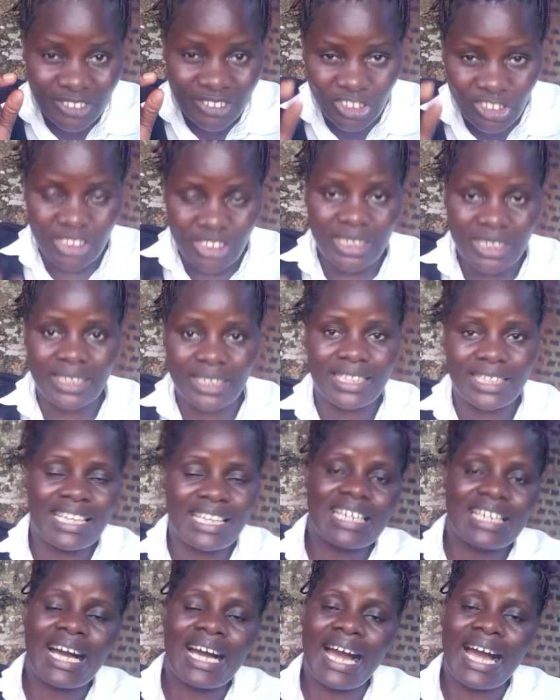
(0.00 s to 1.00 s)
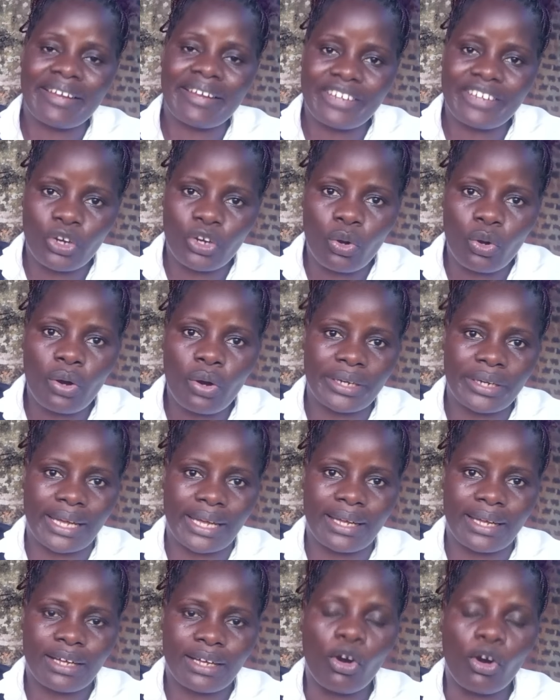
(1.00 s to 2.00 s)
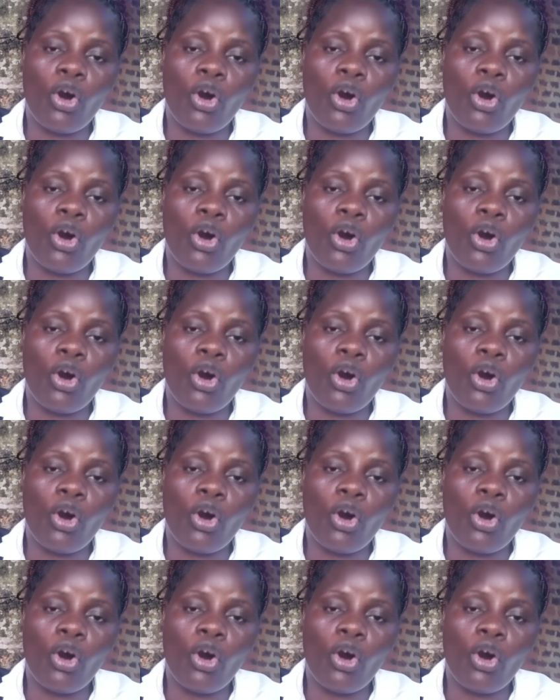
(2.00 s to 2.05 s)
chicken at the corner.